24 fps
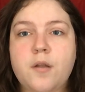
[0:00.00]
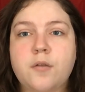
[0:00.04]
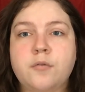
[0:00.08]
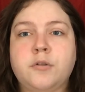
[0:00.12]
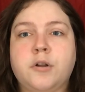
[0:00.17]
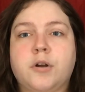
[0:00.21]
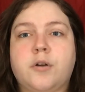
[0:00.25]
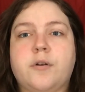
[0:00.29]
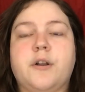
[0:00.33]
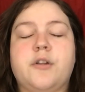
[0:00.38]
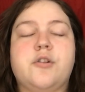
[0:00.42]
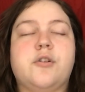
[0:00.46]

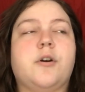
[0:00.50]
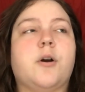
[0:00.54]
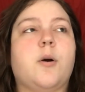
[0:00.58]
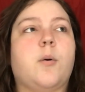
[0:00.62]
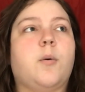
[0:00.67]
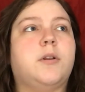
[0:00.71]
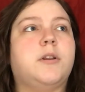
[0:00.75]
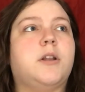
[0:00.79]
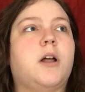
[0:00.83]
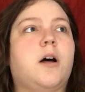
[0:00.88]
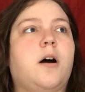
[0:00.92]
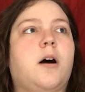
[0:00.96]
learn as you
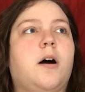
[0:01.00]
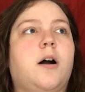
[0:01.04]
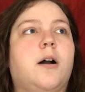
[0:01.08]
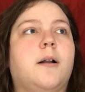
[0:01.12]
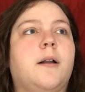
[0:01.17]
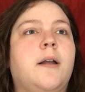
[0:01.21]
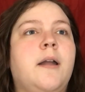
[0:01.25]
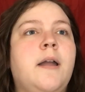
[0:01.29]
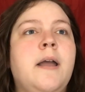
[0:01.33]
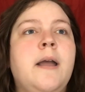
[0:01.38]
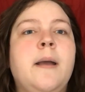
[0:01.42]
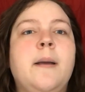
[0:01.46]
go
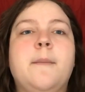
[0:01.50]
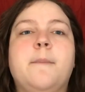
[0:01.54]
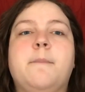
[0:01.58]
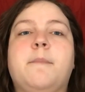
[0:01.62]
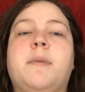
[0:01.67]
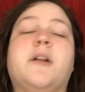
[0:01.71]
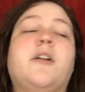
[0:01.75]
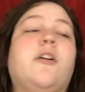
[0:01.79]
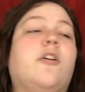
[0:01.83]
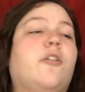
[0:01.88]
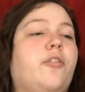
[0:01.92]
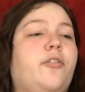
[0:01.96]
along,
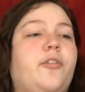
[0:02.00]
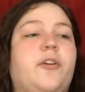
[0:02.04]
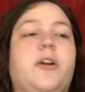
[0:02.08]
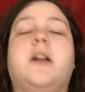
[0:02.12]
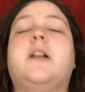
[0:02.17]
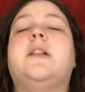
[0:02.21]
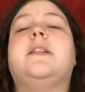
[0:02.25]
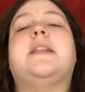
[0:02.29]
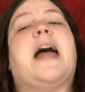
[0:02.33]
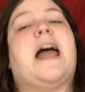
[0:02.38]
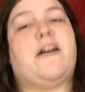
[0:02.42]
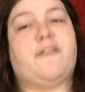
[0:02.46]
but you're also
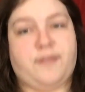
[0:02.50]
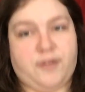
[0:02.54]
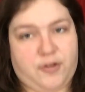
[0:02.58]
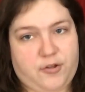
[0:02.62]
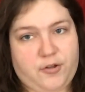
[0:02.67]
gonna laugh